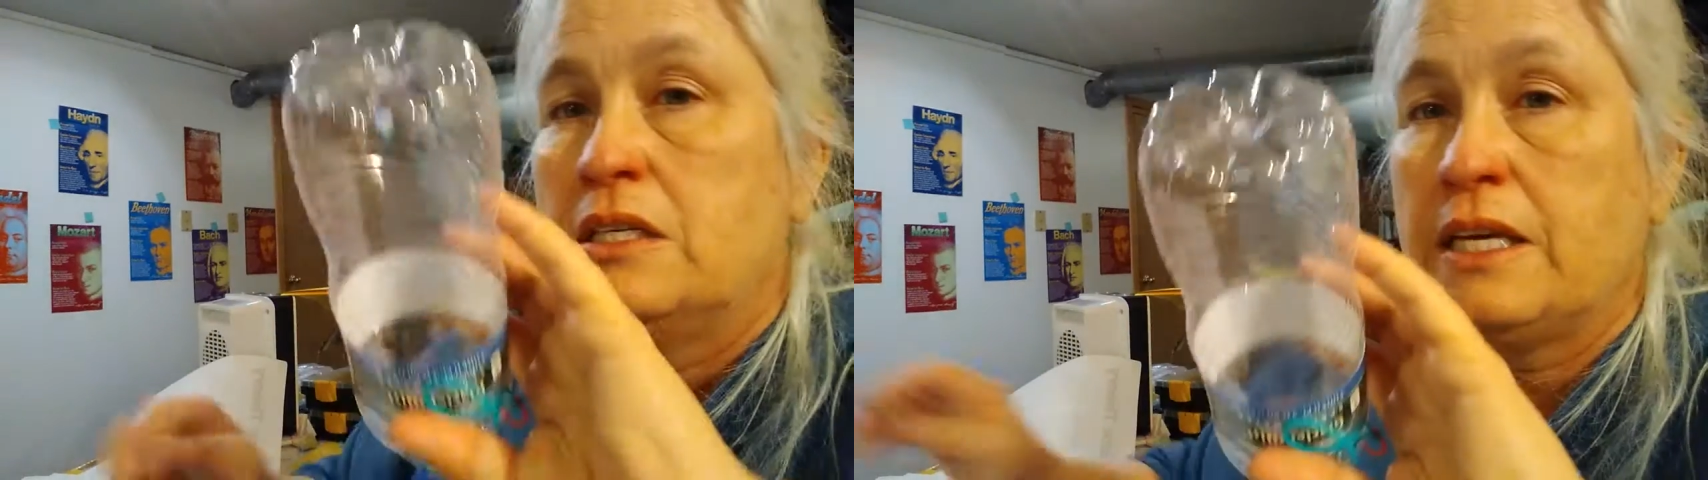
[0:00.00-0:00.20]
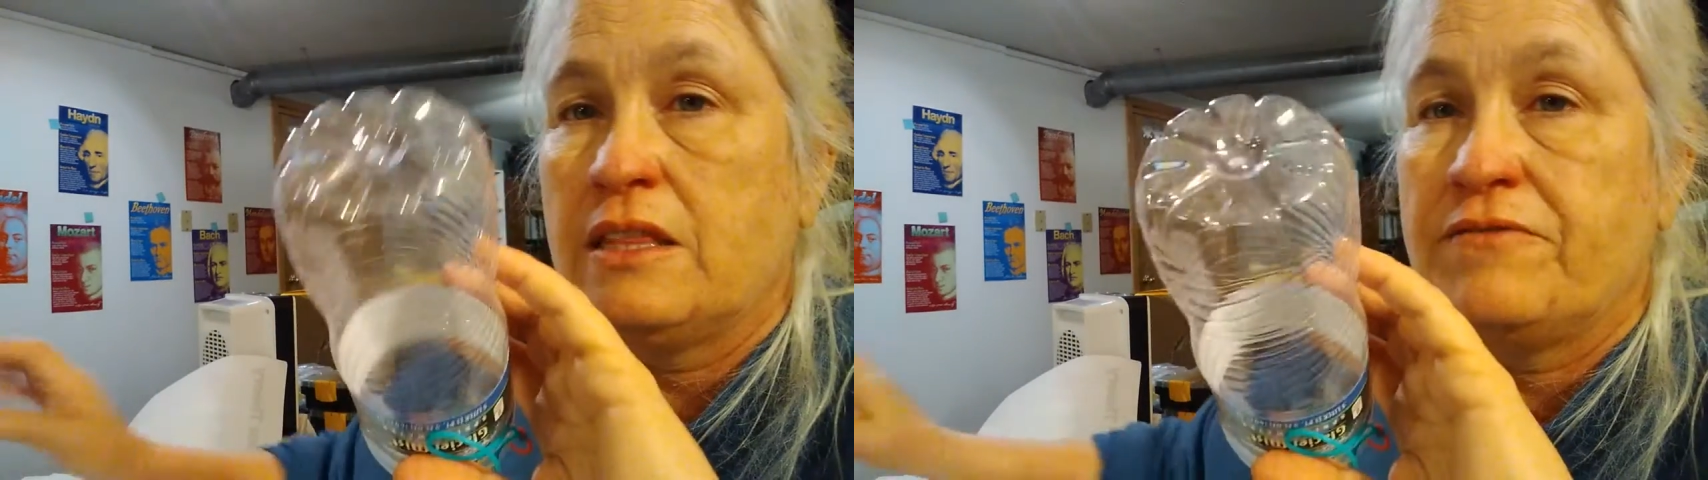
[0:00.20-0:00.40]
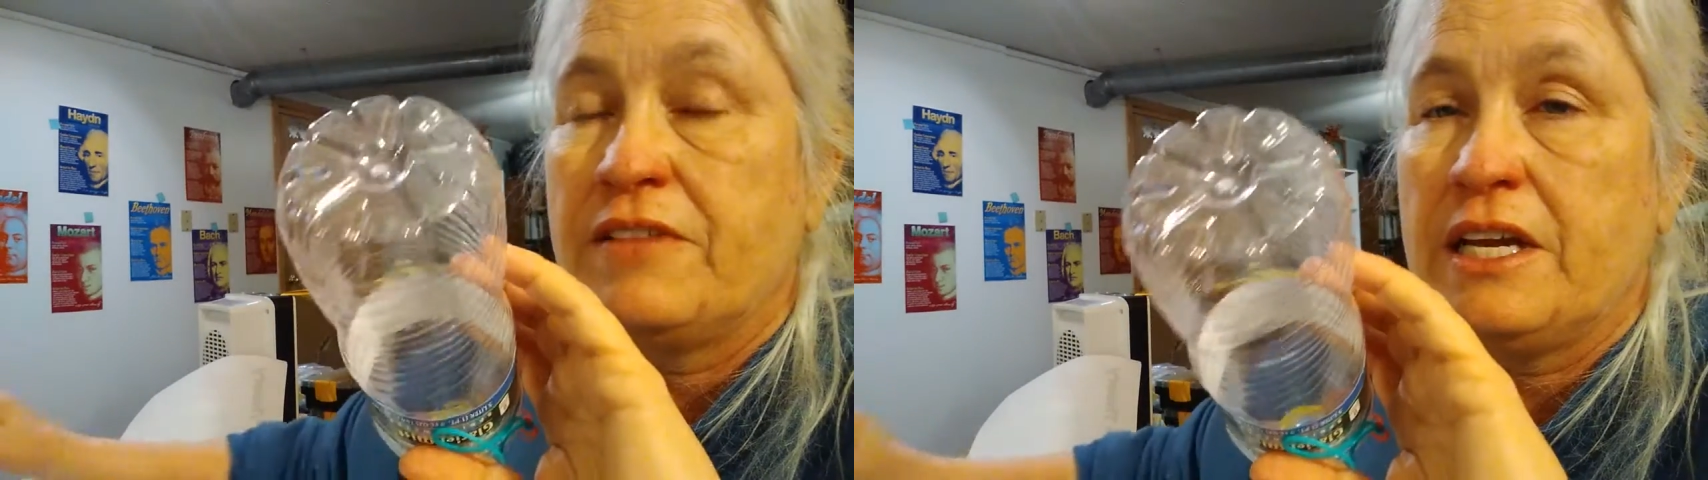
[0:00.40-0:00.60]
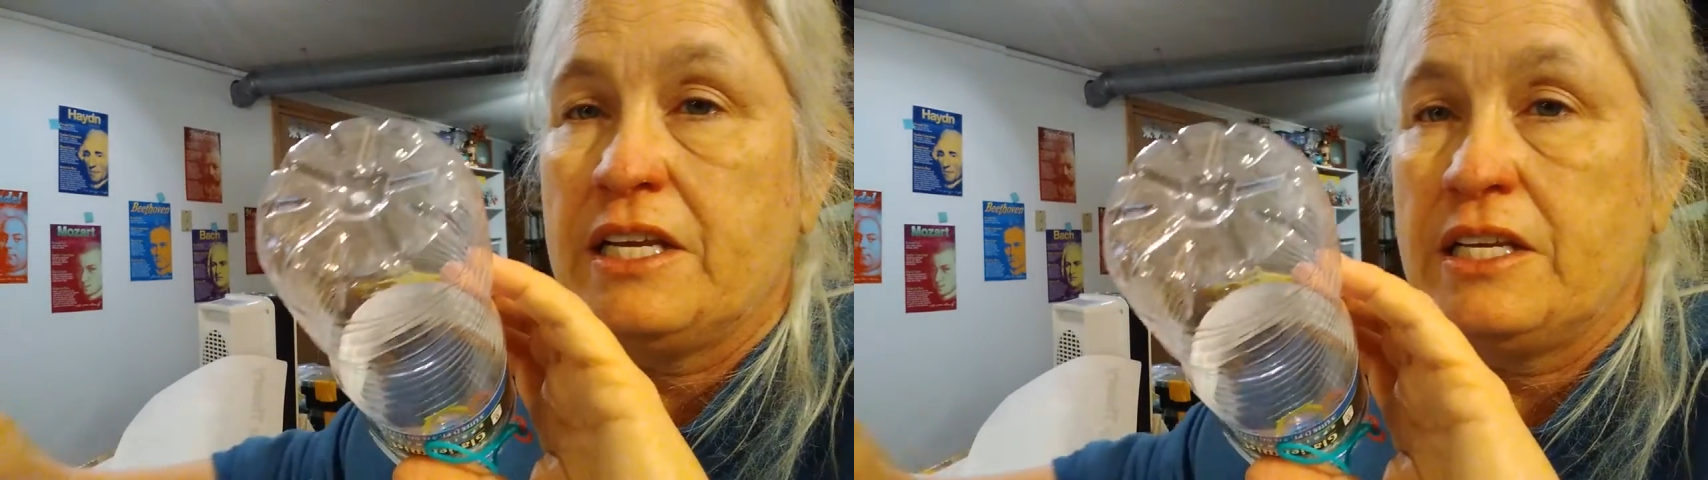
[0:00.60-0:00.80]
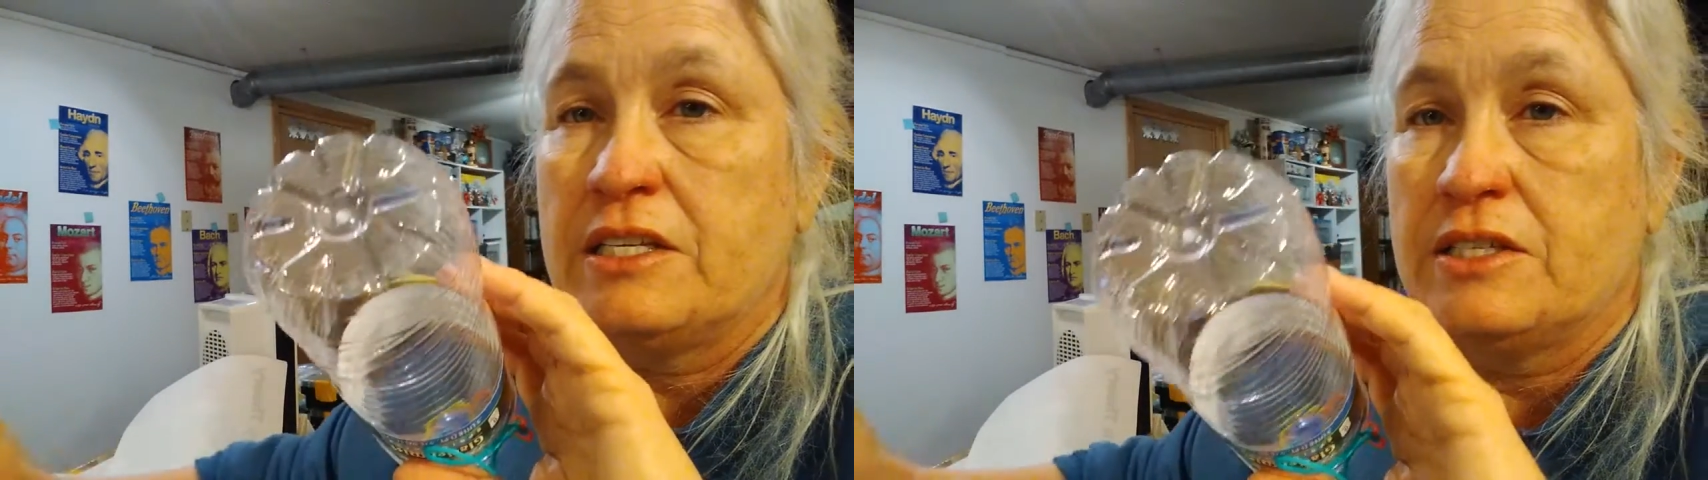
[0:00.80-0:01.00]
Take the
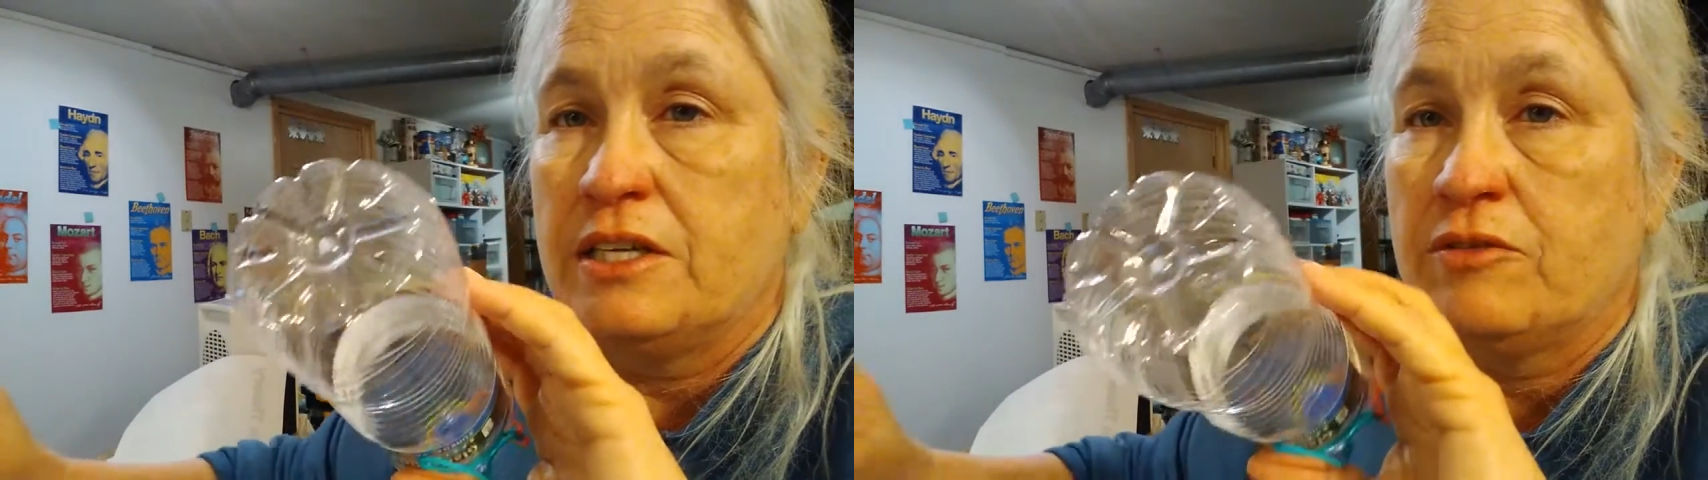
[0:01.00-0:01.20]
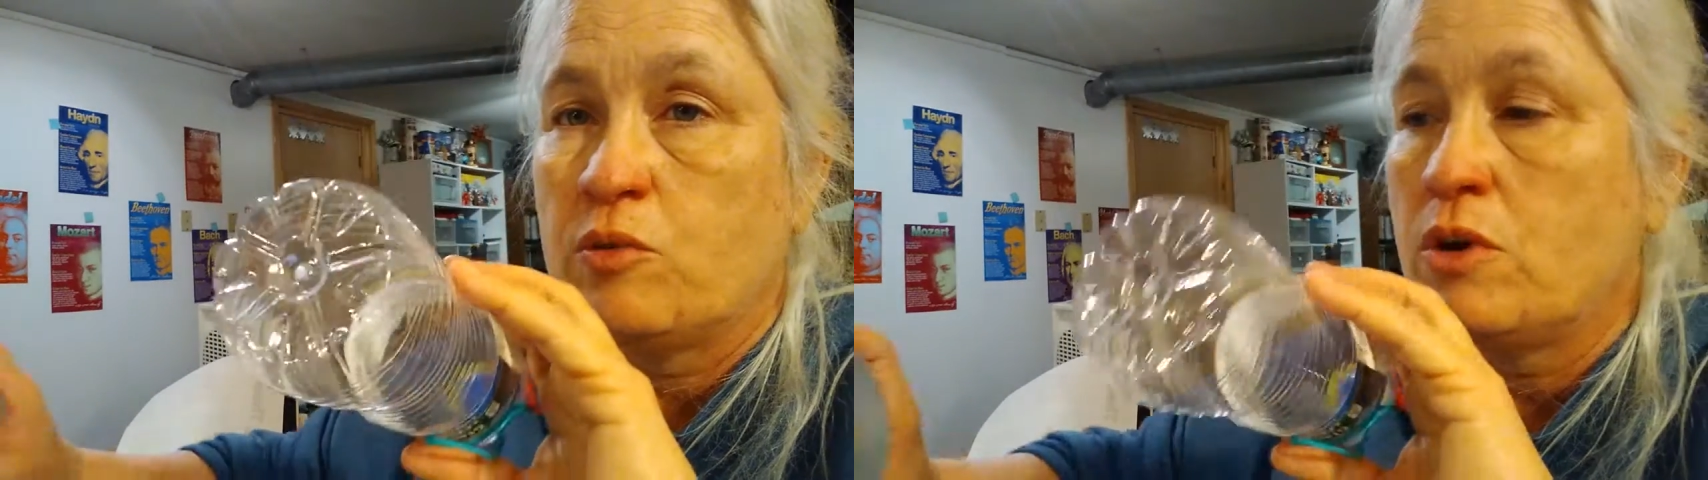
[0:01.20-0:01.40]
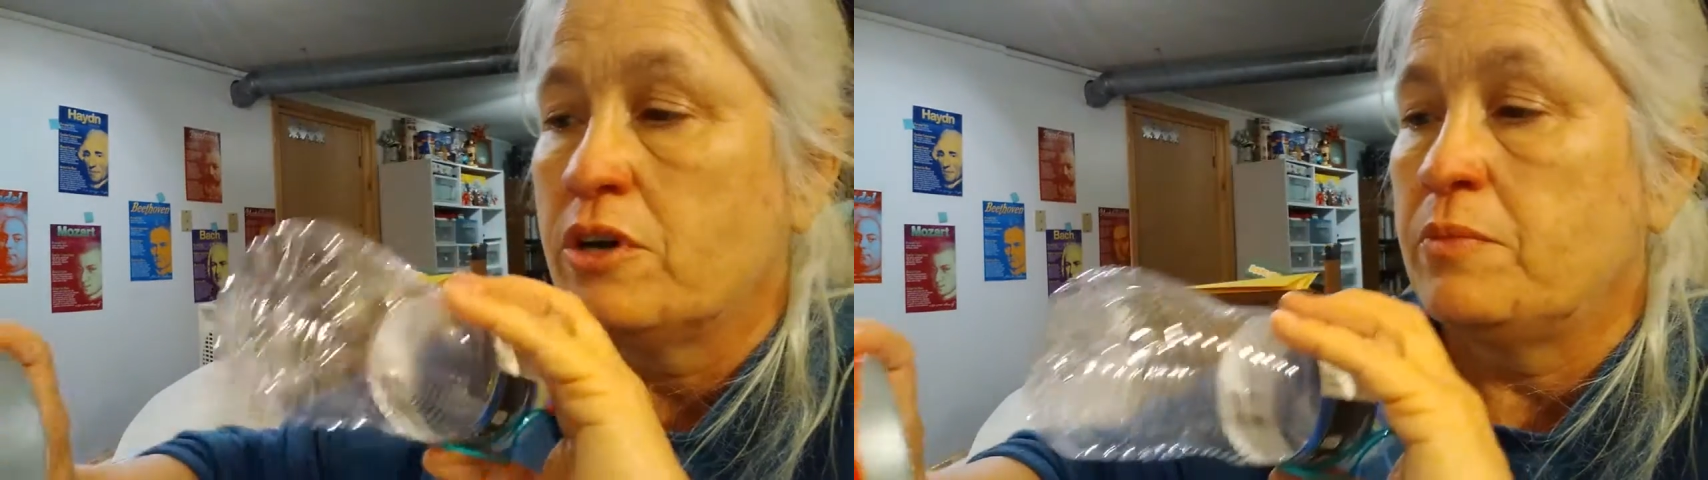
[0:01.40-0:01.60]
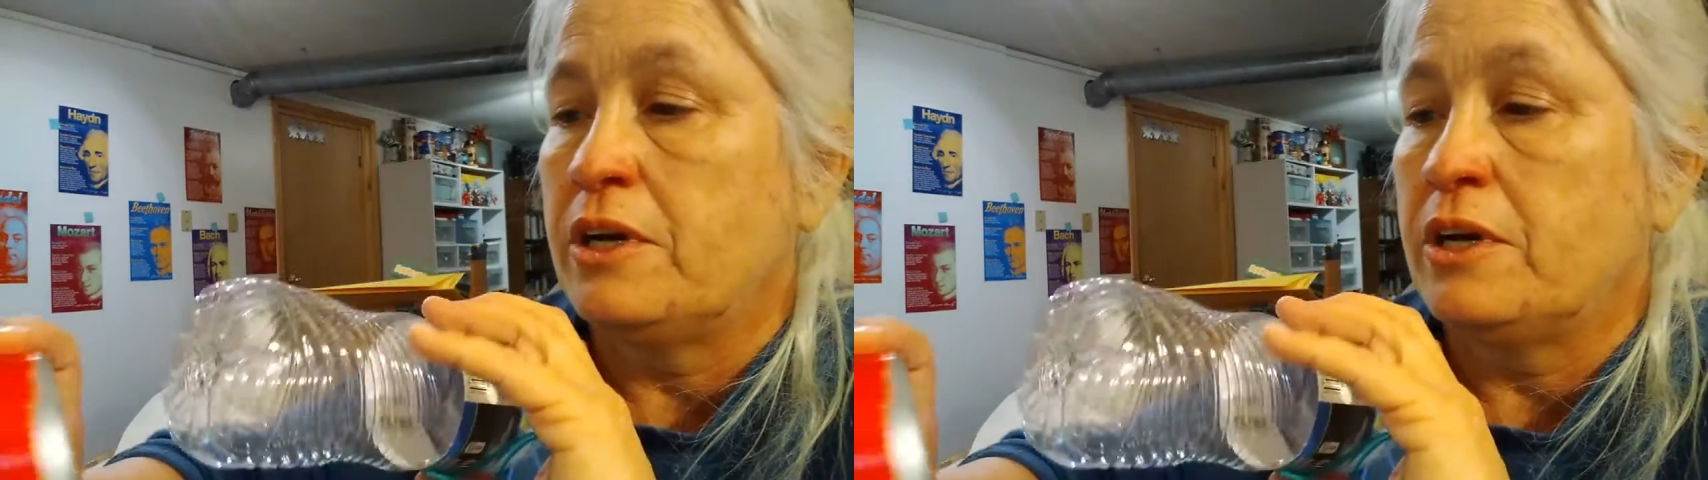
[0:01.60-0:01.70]
flat end of your water